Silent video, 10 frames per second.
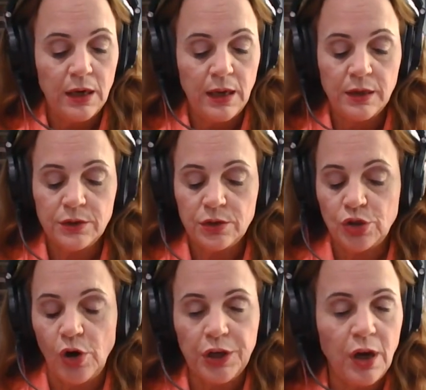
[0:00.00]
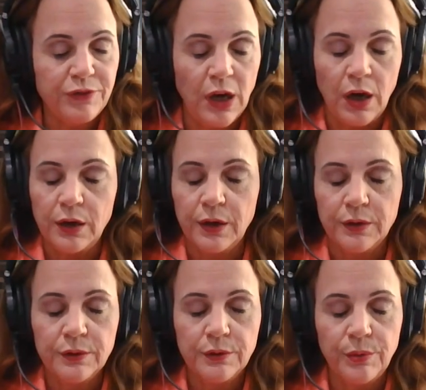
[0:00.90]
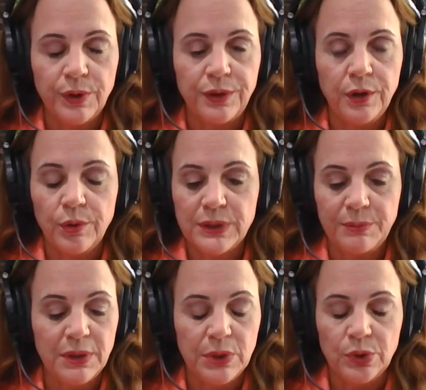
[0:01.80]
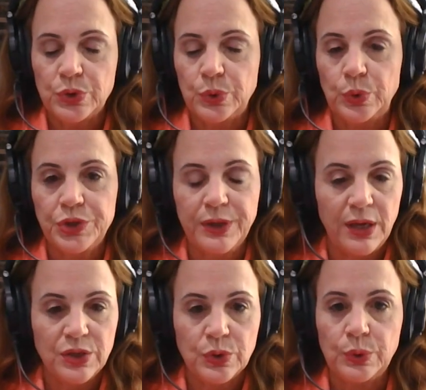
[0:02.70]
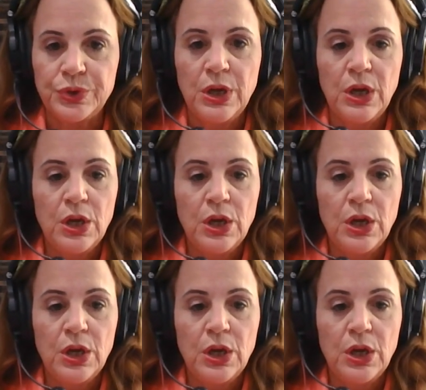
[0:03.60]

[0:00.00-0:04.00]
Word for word: starting off young, with, you know, some of the middle schools and the high schools,